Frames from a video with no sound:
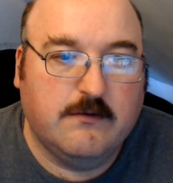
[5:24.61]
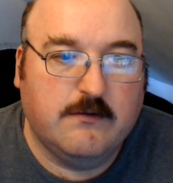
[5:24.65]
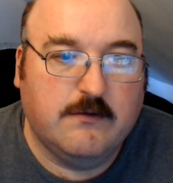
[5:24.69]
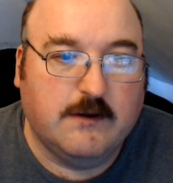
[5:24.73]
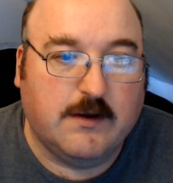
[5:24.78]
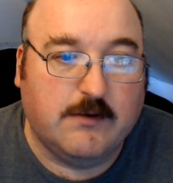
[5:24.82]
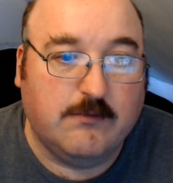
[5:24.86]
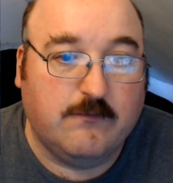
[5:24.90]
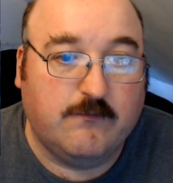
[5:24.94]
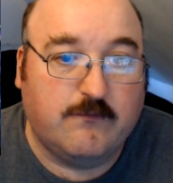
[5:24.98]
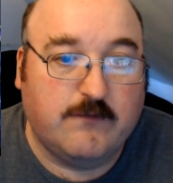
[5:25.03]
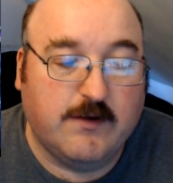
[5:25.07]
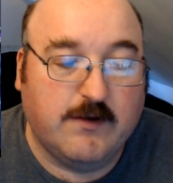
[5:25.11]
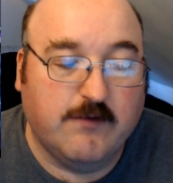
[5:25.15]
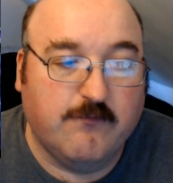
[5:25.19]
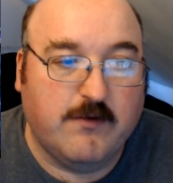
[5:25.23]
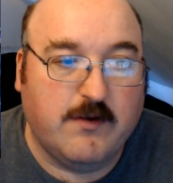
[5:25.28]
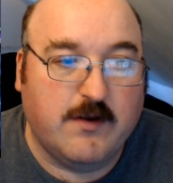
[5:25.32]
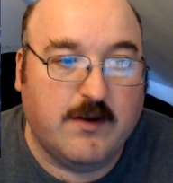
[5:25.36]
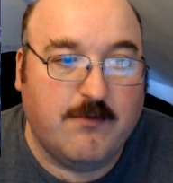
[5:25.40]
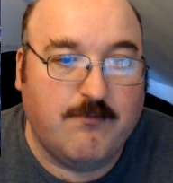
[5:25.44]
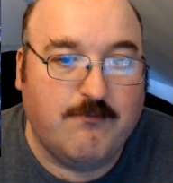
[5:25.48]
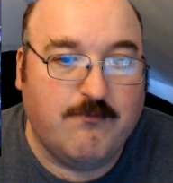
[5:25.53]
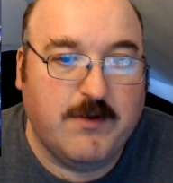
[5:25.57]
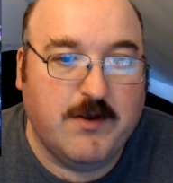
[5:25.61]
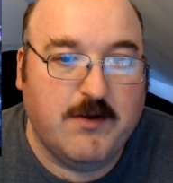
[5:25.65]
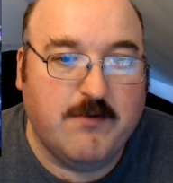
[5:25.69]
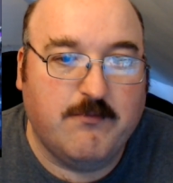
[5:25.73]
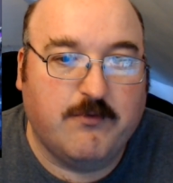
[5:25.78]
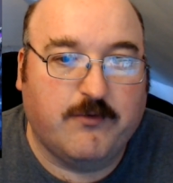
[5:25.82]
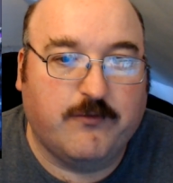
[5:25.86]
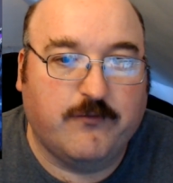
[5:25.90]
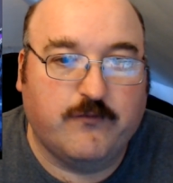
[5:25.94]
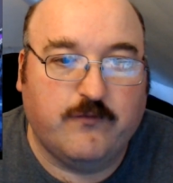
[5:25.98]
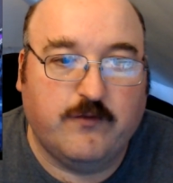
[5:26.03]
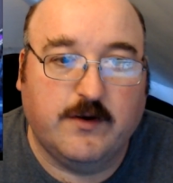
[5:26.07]
I was given a
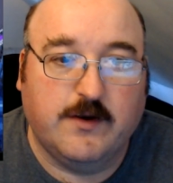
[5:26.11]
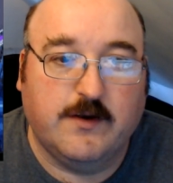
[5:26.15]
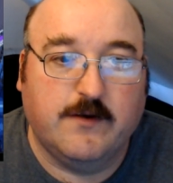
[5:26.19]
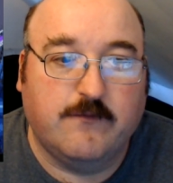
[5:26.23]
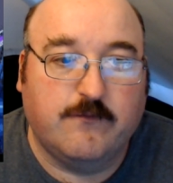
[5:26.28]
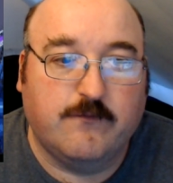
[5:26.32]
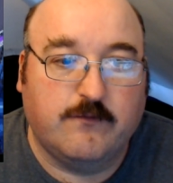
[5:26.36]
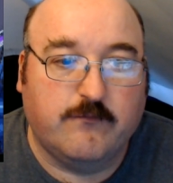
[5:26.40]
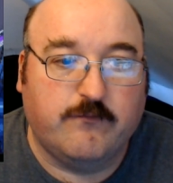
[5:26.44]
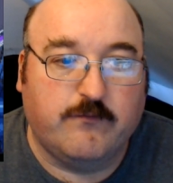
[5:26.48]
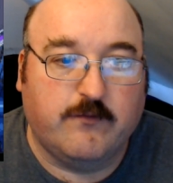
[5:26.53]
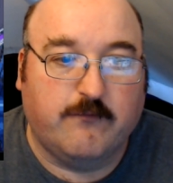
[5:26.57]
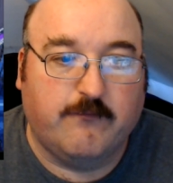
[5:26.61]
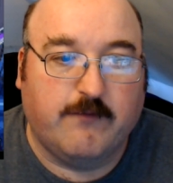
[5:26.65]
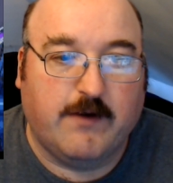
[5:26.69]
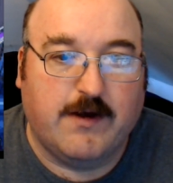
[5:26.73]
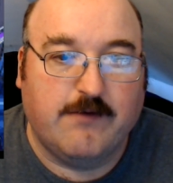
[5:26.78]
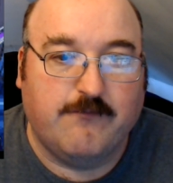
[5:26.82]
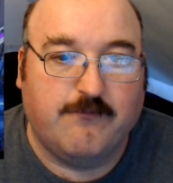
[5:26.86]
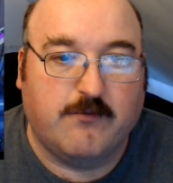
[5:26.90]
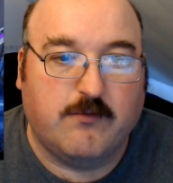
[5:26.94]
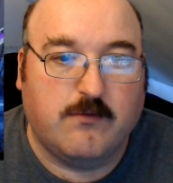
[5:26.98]
minimal chance of survival.